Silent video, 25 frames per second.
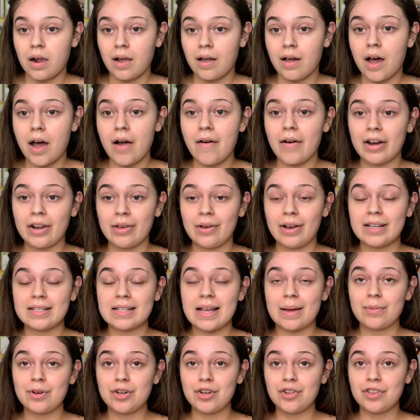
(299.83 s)
Alrighty, you guys,
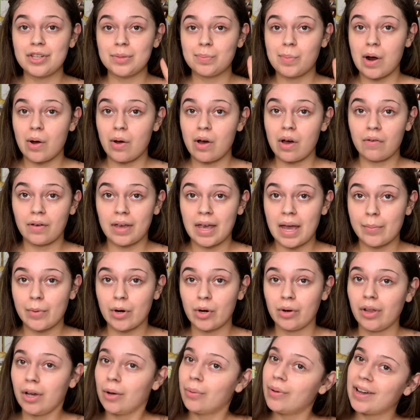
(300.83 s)
I'm going to do this brow off camera
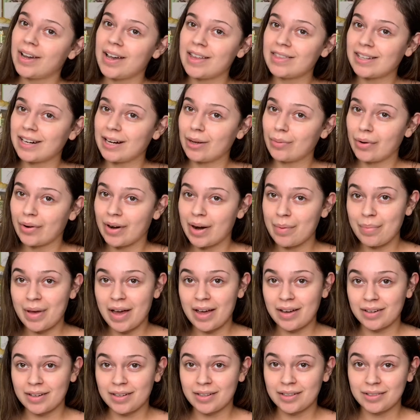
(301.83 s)
really quick, and then I'll be right
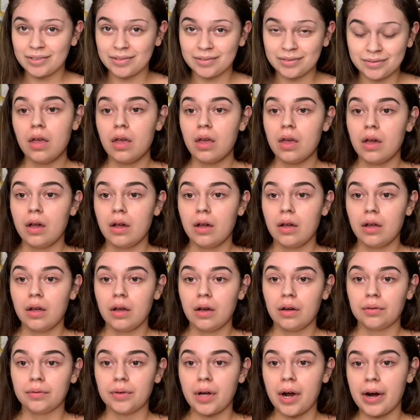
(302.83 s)
back.
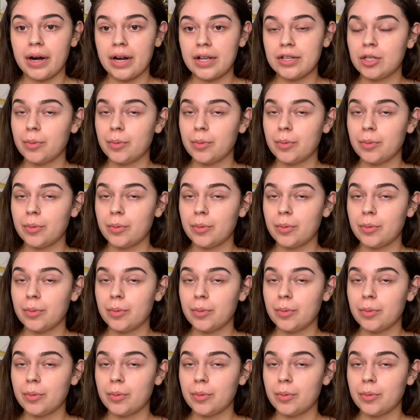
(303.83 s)
Alrighty, so